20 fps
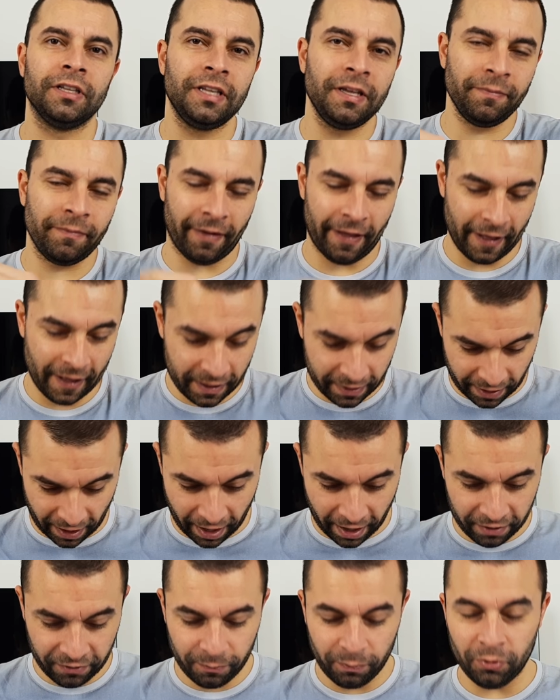denim
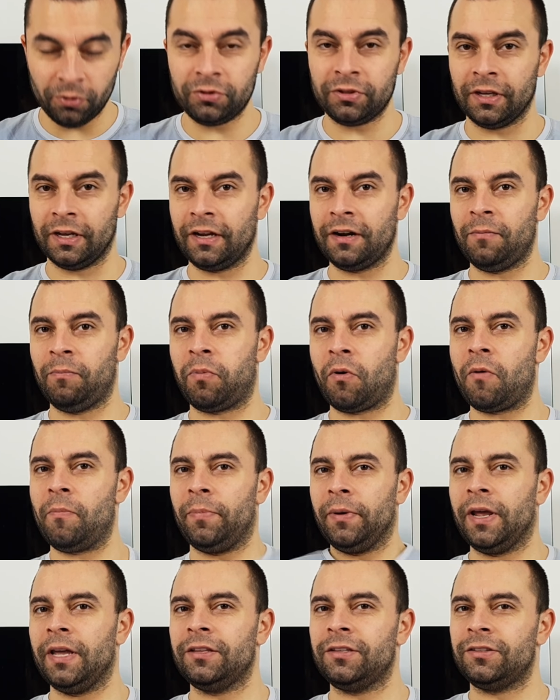and I've put an
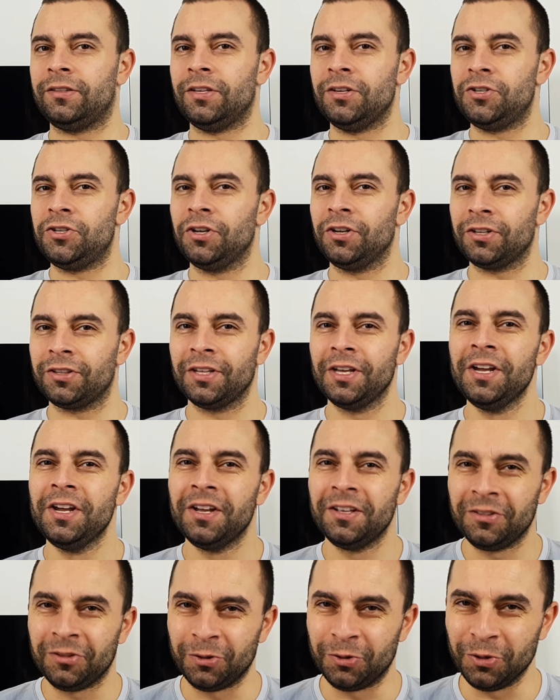appropriate t-shirt
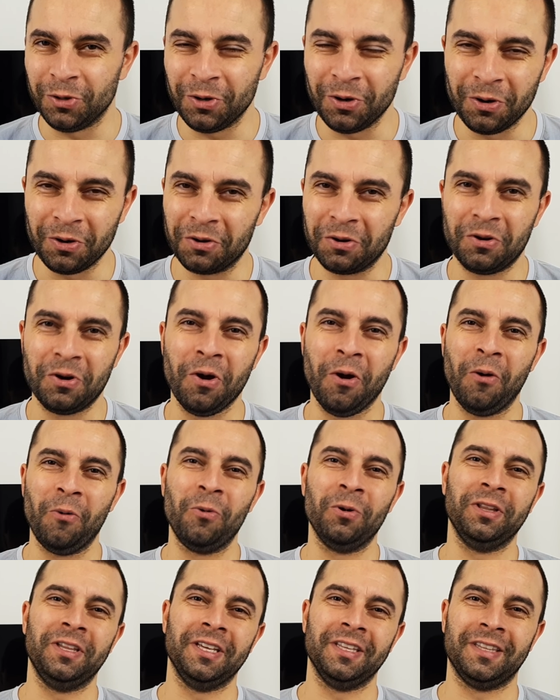to go
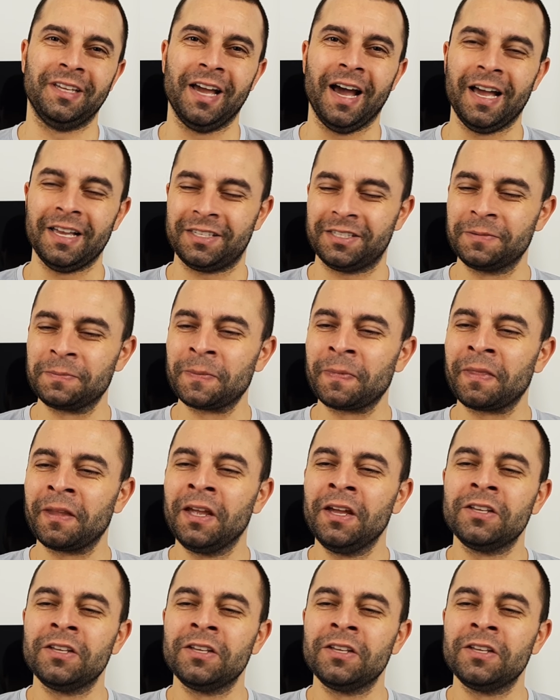with it, guys.